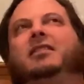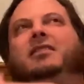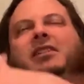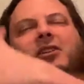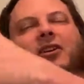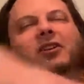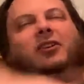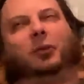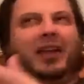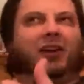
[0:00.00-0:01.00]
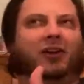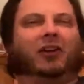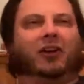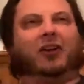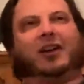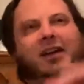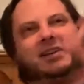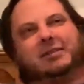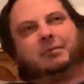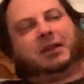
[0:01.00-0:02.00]
do we get her to go,
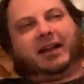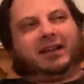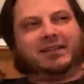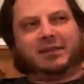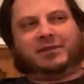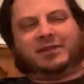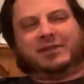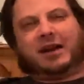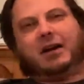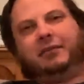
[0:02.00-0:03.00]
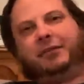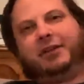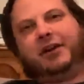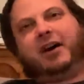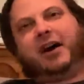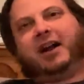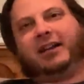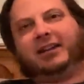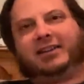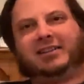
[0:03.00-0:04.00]
here's a playlist of stuff that I
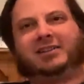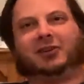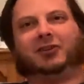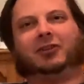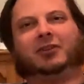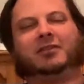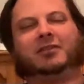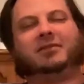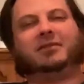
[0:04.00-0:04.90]
listen to?